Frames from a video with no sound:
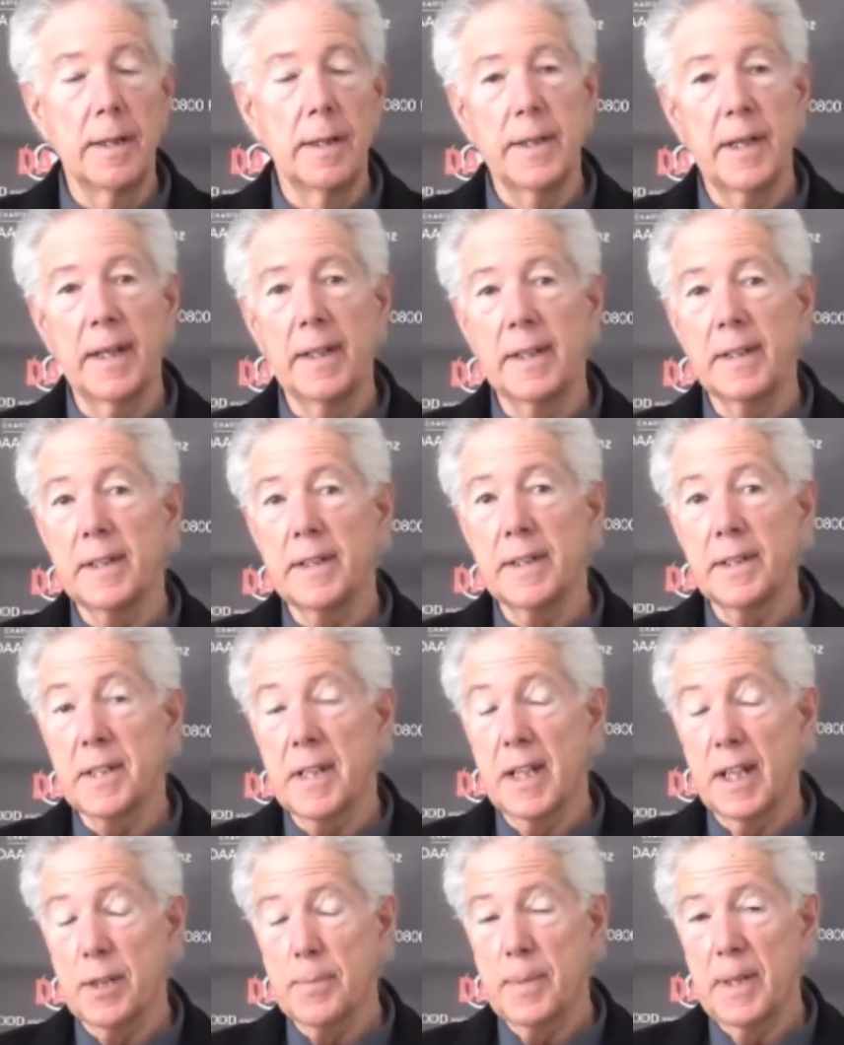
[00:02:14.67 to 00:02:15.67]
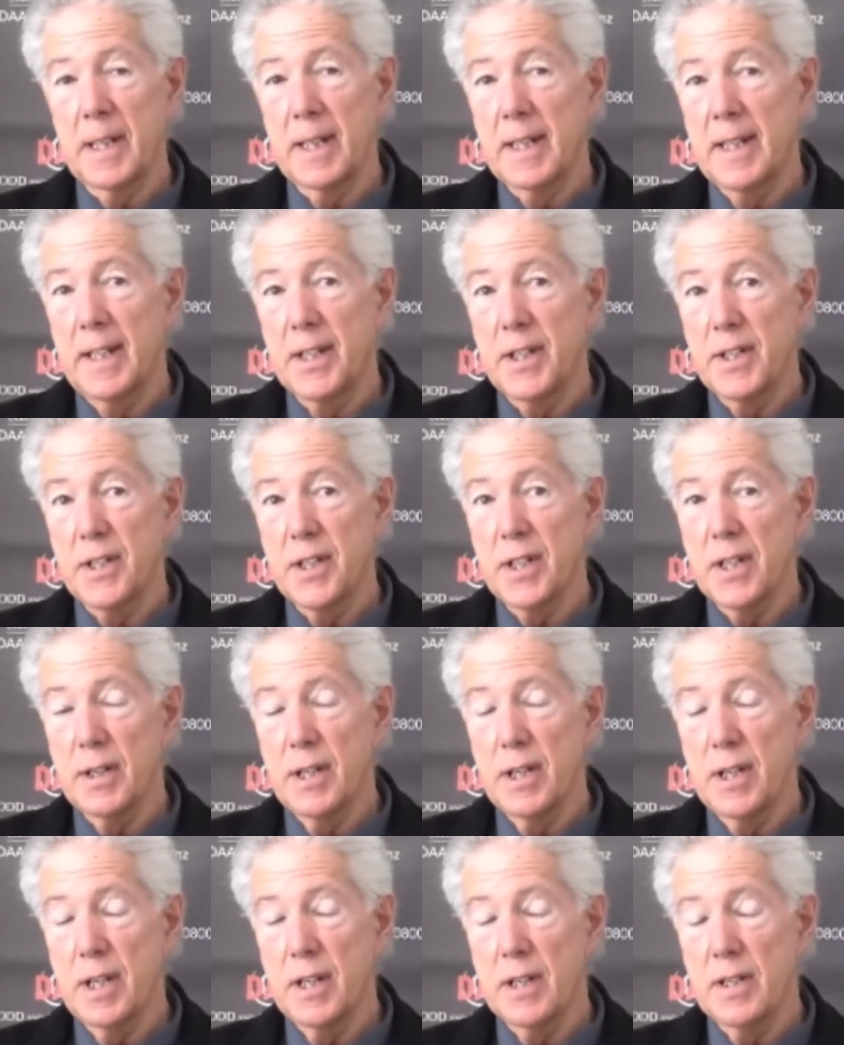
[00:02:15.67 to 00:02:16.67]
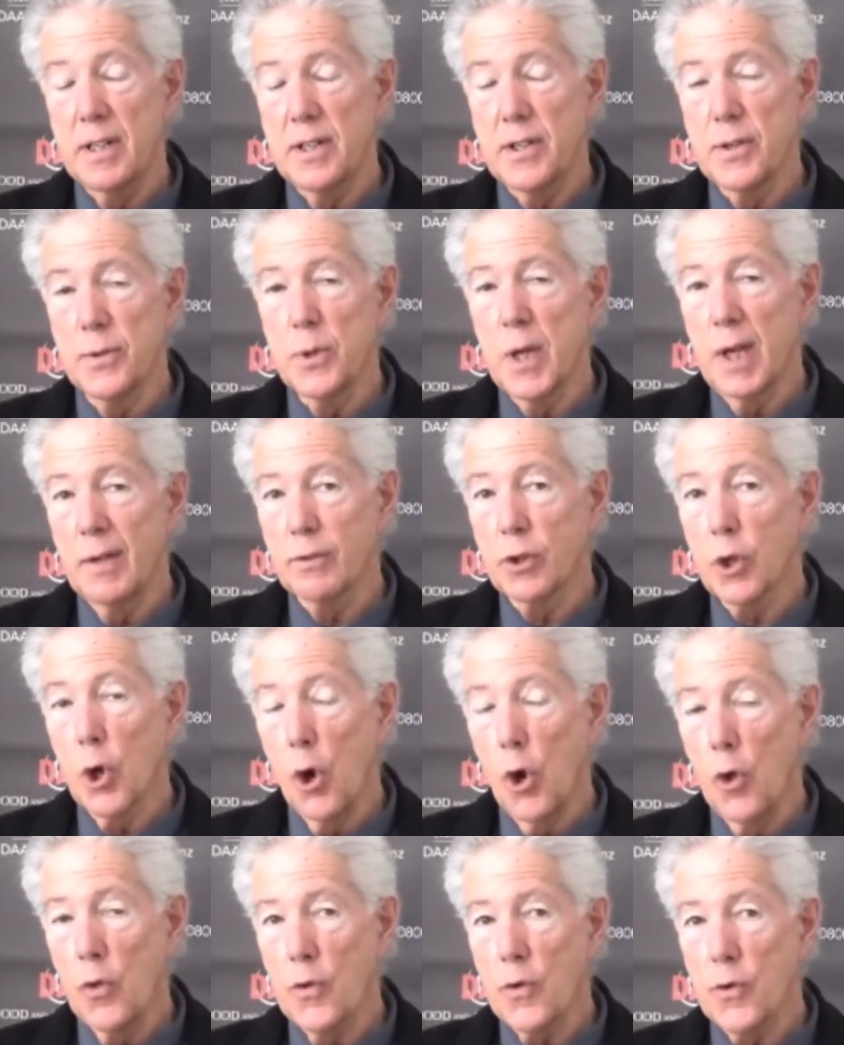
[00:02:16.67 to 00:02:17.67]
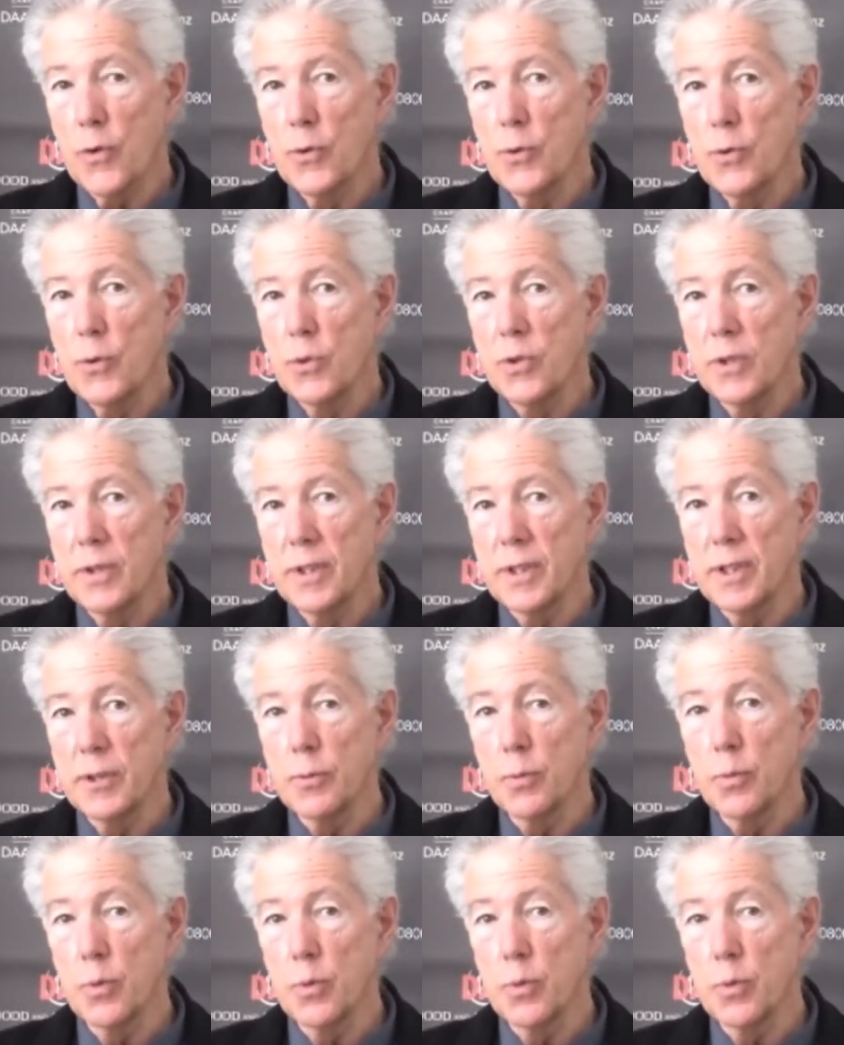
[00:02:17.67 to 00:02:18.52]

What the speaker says: The taxpayer has to have gone through the